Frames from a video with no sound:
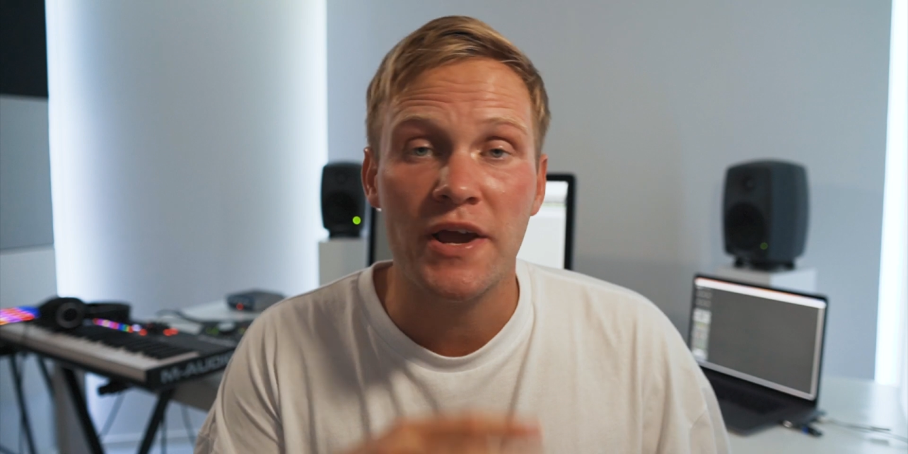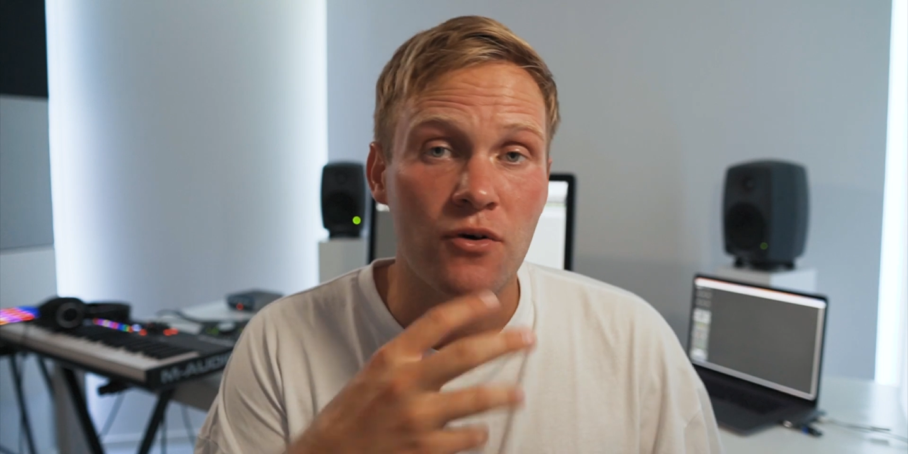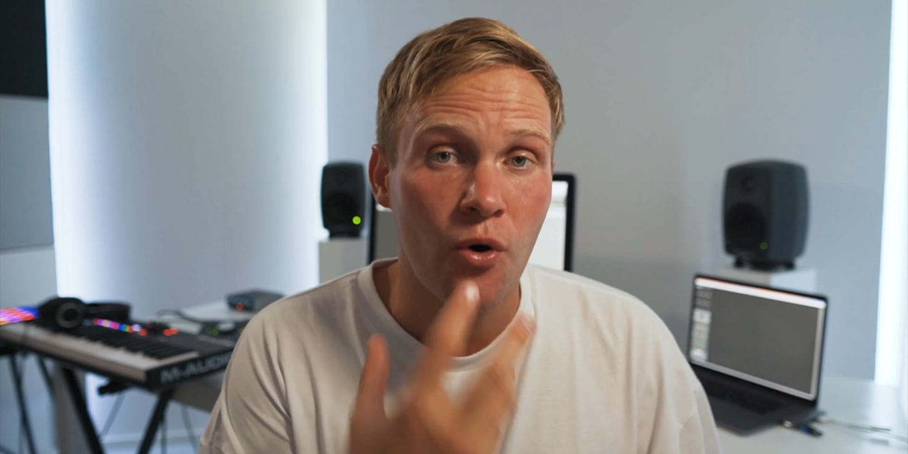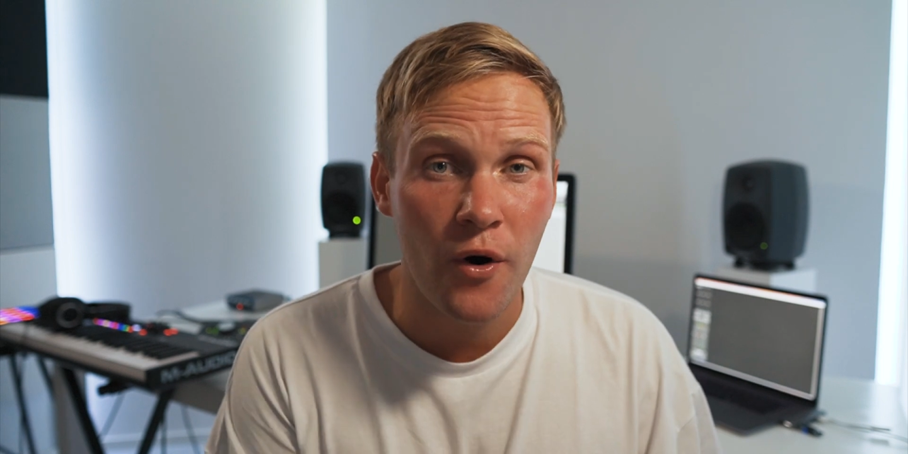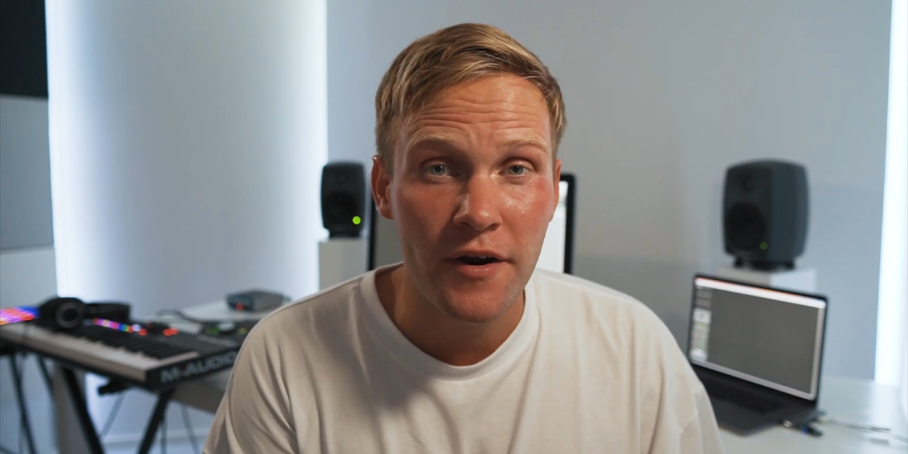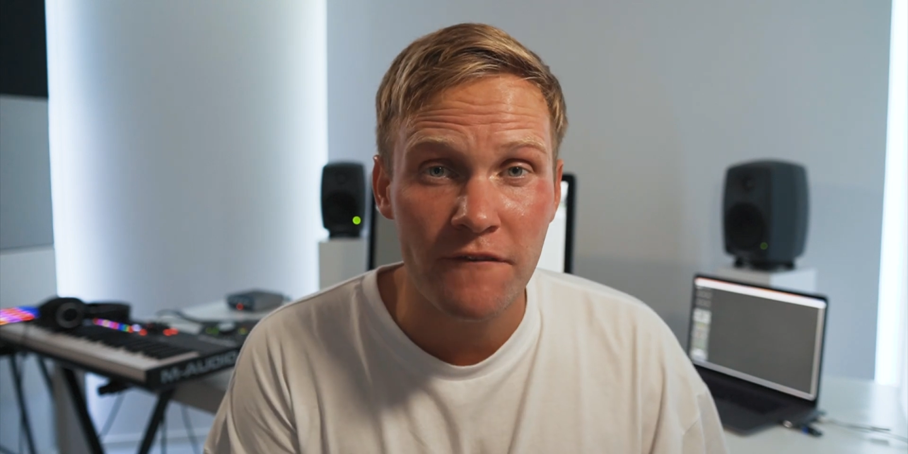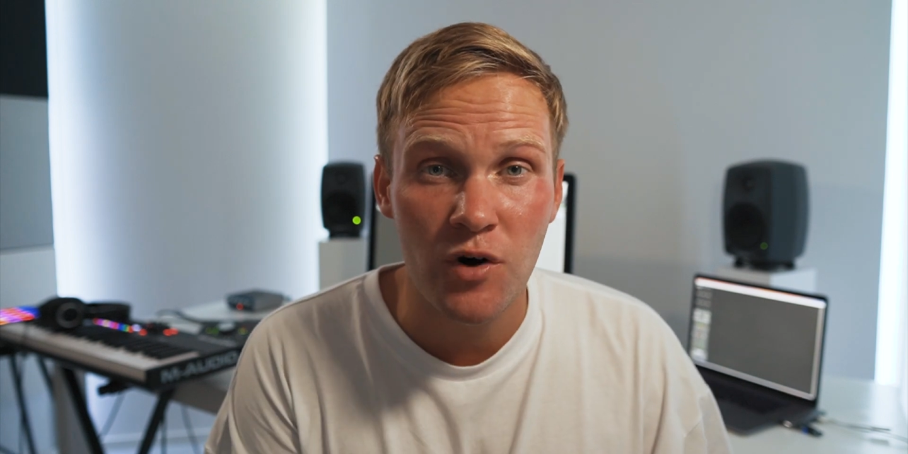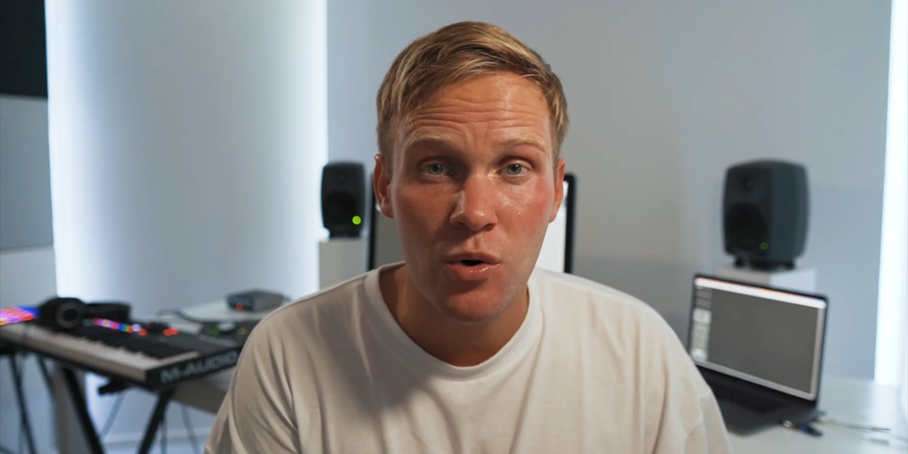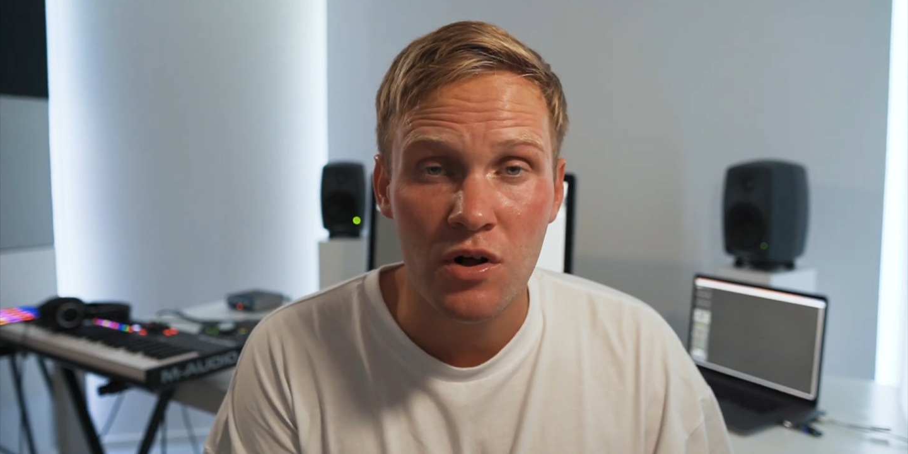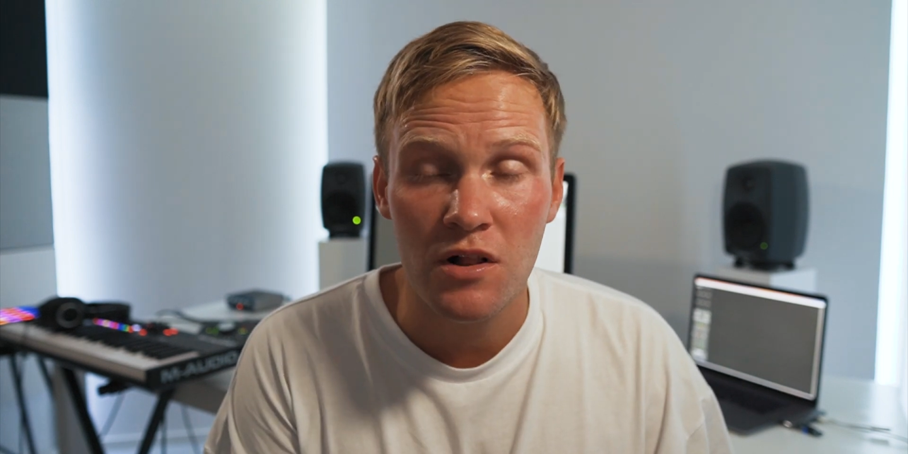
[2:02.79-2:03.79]
record a
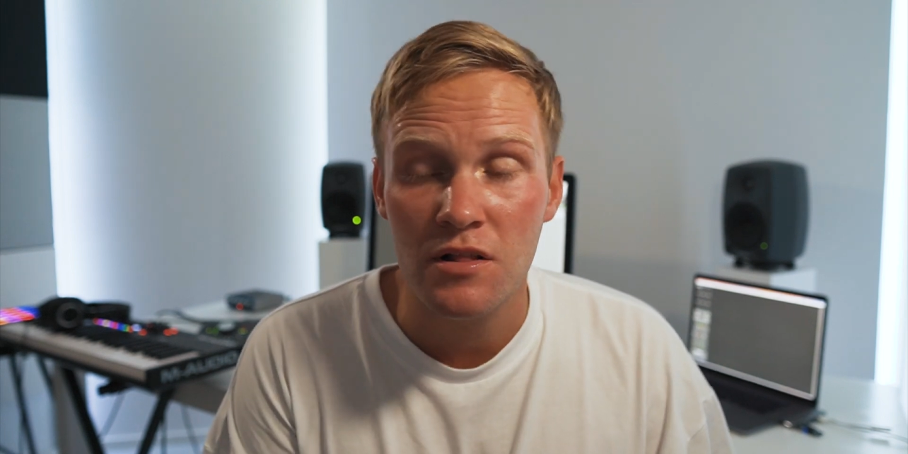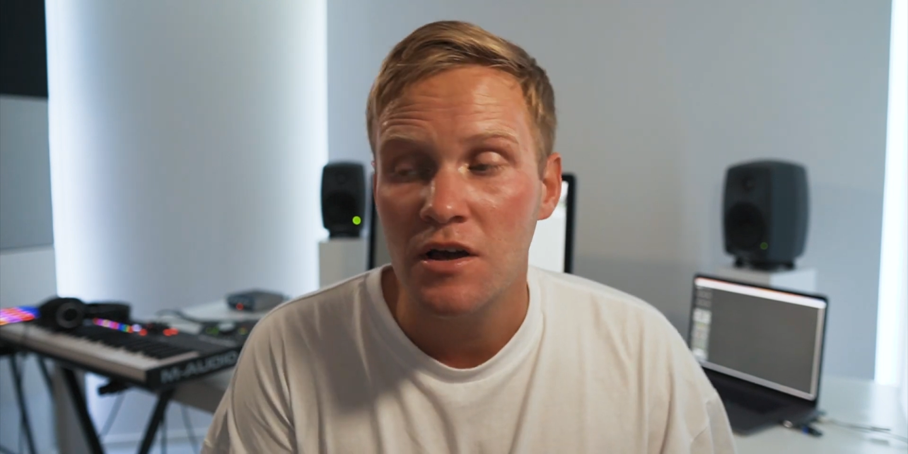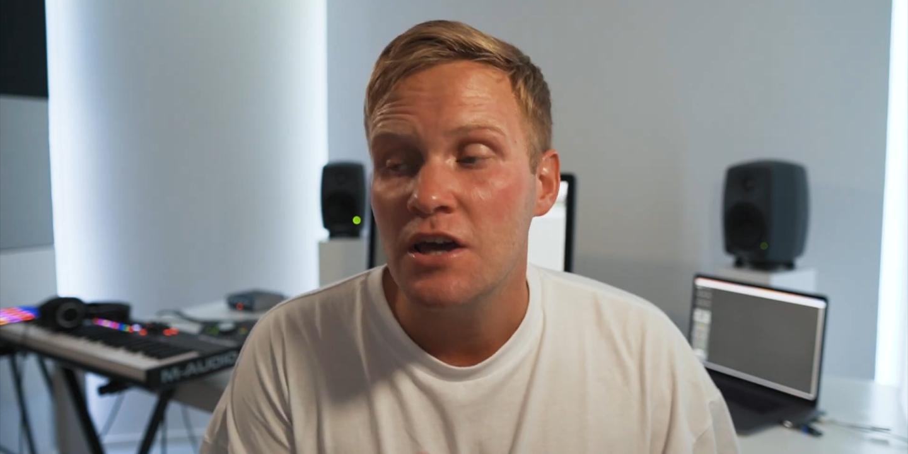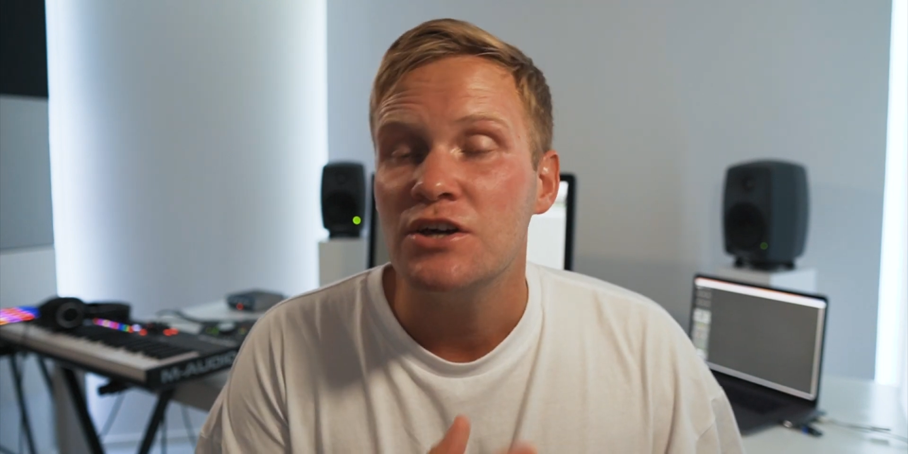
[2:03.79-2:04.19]
vocal,